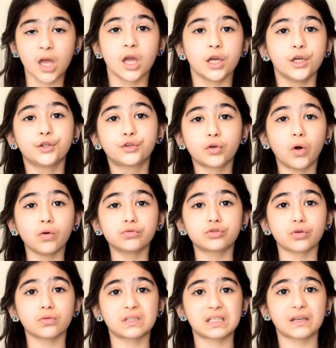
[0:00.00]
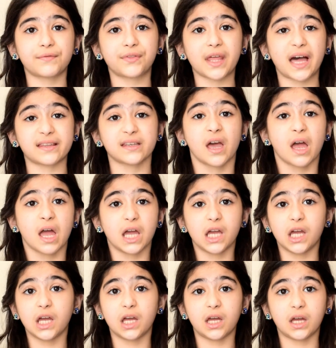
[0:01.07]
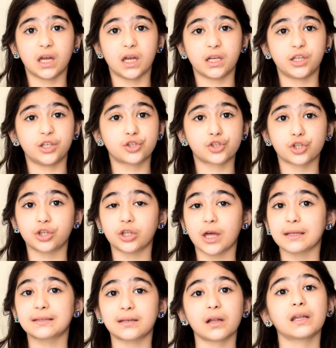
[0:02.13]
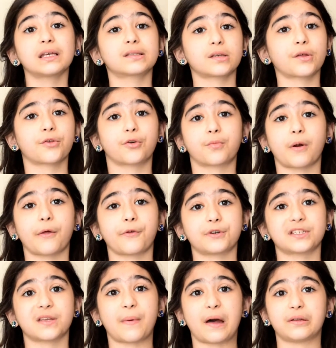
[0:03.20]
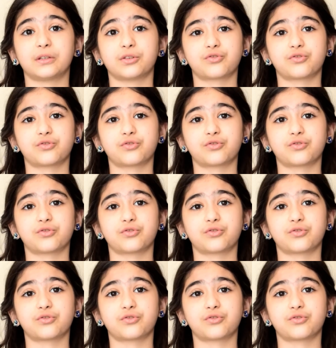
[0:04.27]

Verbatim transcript: He told Joseph that uh, he should not tell his other brothers about the